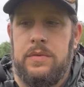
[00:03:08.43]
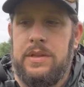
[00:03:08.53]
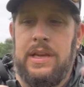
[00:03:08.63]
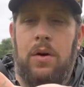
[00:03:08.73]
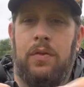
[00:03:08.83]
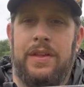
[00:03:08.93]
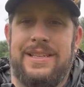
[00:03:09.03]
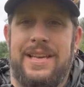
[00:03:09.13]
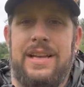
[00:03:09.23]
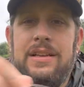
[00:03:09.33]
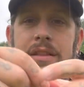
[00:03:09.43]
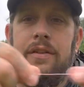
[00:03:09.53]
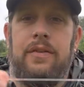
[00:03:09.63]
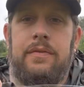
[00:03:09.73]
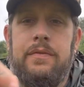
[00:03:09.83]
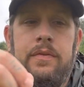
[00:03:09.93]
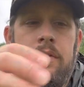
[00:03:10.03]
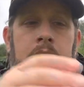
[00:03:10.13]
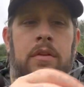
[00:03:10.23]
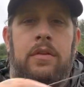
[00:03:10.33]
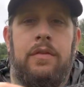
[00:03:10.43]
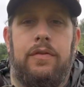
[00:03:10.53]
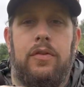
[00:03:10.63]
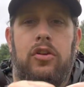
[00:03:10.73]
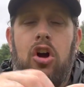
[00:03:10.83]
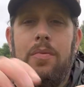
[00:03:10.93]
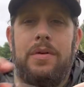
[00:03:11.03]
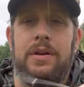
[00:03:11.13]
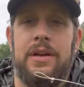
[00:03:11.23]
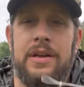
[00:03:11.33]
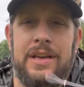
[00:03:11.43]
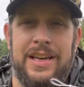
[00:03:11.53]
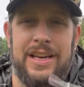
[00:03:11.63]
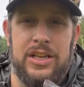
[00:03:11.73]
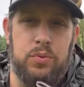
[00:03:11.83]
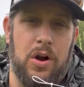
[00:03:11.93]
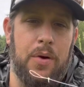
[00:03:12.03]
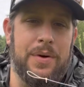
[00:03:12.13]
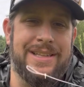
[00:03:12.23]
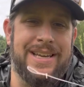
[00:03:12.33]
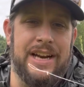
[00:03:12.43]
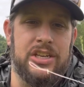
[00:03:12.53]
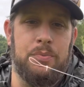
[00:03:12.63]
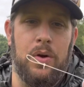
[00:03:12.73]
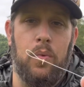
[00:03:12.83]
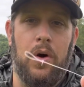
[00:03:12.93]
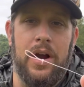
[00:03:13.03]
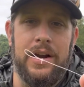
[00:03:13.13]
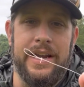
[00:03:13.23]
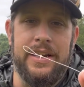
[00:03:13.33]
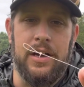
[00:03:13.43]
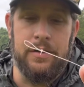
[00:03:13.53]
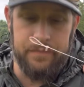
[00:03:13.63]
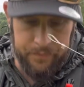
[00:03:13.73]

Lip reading: Now on this end of the fluorocarbon is where I would attach my wire leader.